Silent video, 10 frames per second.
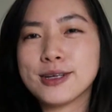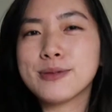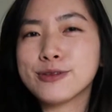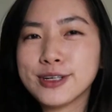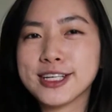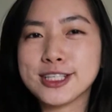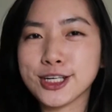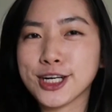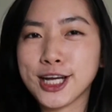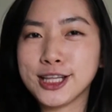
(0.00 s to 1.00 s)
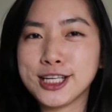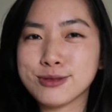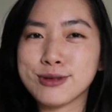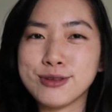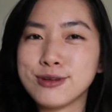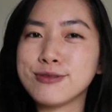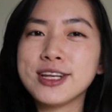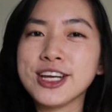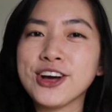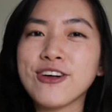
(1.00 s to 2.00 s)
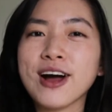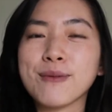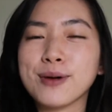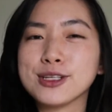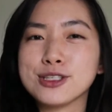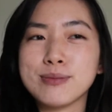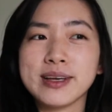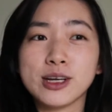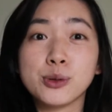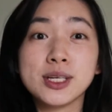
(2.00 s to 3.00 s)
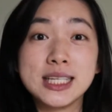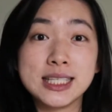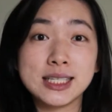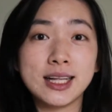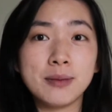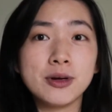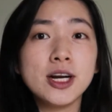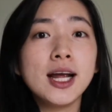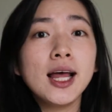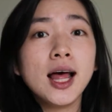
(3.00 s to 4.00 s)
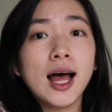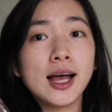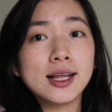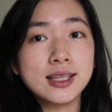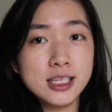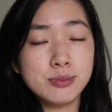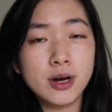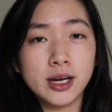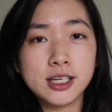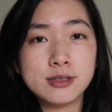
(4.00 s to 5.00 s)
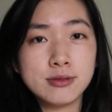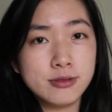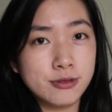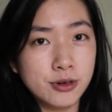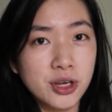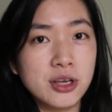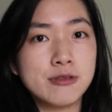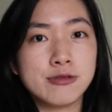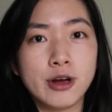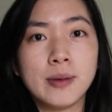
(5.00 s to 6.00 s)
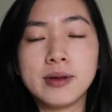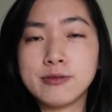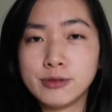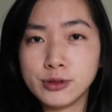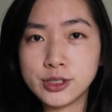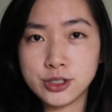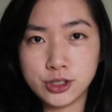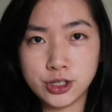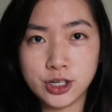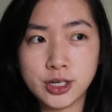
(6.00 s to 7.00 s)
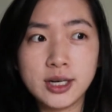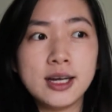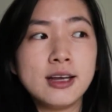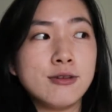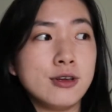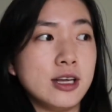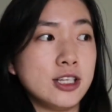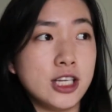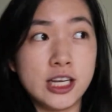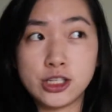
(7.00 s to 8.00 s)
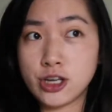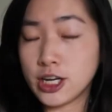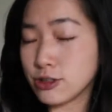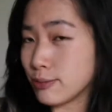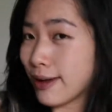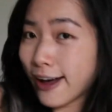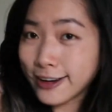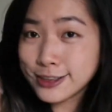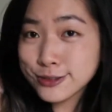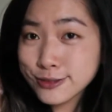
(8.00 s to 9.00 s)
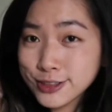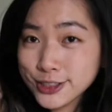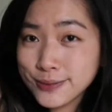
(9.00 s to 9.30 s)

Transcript: before I get started on this review video, I want to make a quick disclaimer. I got these products for free from Influenster in exchange for my honest review.